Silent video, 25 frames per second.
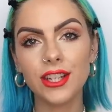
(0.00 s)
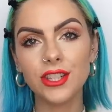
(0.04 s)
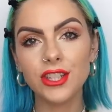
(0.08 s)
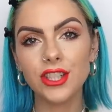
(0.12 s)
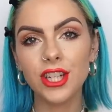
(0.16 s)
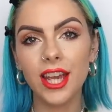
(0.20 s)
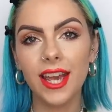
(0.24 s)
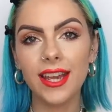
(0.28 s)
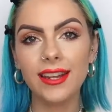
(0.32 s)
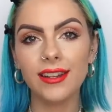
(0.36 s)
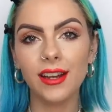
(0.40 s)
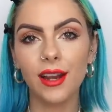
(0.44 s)

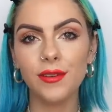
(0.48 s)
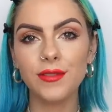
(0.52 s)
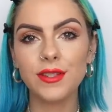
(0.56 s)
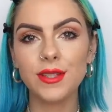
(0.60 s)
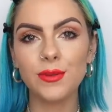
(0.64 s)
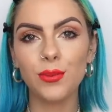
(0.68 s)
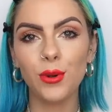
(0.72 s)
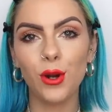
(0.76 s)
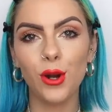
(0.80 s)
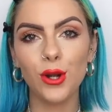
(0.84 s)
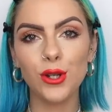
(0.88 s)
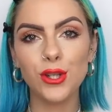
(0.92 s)
shade I've
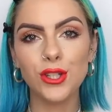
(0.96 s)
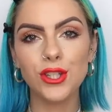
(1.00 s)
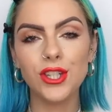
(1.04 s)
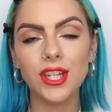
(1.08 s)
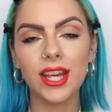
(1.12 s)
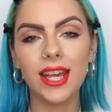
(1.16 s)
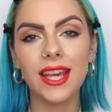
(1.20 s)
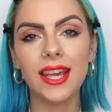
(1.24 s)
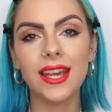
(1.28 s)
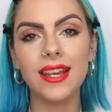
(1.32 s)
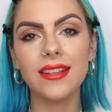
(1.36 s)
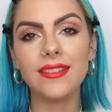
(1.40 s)

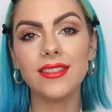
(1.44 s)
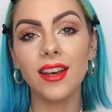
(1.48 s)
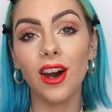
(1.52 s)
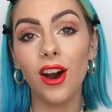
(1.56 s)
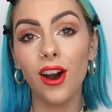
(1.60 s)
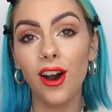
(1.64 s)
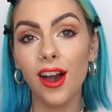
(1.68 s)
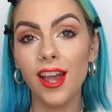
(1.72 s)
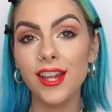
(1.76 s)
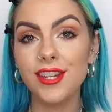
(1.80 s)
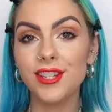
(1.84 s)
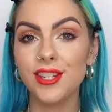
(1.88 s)
swatched is
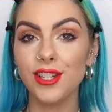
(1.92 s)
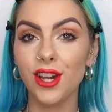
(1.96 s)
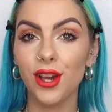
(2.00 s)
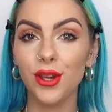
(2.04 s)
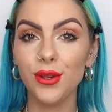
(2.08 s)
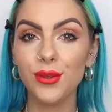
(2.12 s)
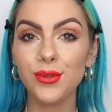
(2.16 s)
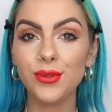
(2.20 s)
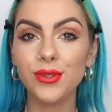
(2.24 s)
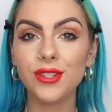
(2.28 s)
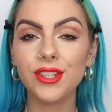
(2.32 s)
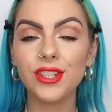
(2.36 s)
I
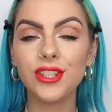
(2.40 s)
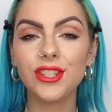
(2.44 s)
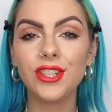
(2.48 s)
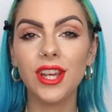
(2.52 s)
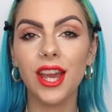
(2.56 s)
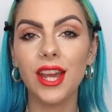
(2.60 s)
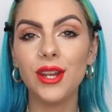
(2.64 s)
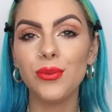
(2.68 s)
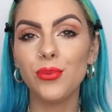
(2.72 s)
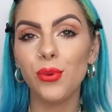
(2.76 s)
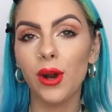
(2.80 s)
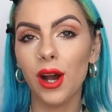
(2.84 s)
Don't,
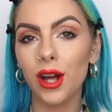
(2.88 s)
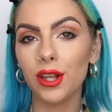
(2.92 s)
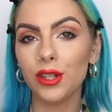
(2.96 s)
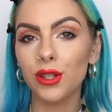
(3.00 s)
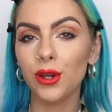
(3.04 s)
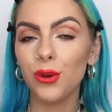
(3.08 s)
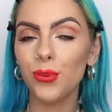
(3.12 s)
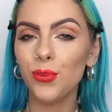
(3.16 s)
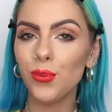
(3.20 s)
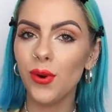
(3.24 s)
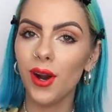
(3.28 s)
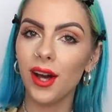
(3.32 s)
shade
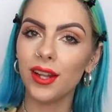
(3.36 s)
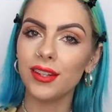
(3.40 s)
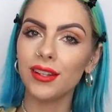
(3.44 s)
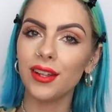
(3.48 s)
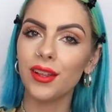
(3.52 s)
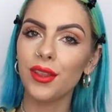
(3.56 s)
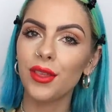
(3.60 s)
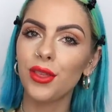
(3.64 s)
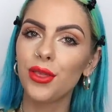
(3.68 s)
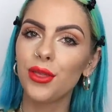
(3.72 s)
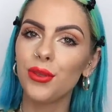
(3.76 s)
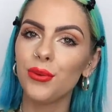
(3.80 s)

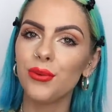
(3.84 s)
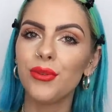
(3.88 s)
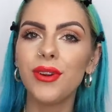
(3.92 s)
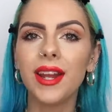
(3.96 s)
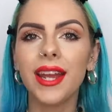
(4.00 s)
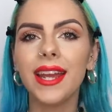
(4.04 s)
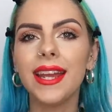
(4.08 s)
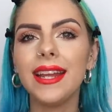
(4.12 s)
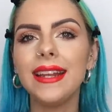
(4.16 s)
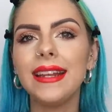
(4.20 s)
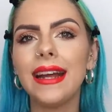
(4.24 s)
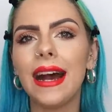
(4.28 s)

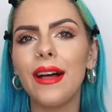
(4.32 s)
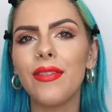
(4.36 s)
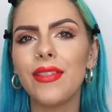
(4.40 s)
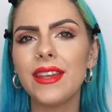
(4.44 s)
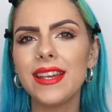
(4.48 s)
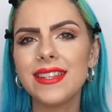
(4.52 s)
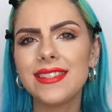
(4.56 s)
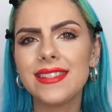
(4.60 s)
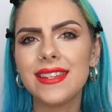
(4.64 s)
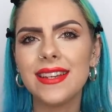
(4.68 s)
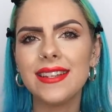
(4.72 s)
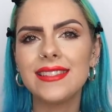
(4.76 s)
113. Now
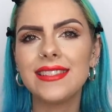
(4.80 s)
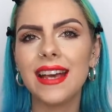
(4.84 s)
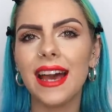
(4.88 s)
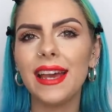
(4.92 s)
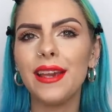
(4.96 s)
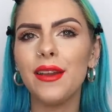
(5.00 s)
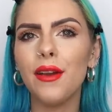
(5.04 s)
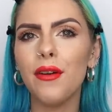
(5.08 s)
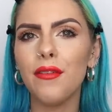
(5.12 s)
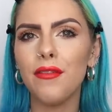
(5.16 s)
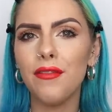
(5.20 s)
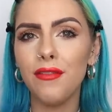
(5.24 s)
this is
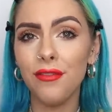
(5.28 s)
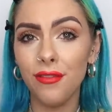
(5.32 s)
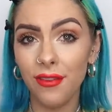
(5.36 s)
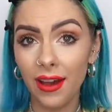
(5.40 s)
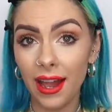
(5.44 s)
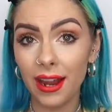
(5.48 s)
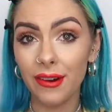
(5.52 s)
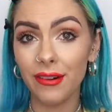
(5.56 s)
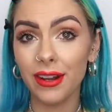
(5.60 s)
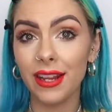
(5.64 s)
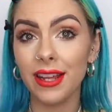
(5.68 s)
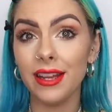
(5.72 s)
a
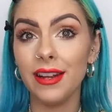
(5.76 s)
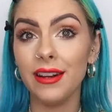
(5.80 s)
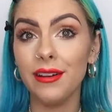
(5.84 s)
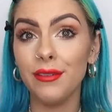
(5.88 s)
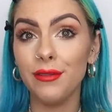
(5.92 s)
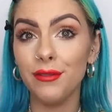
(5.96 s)
very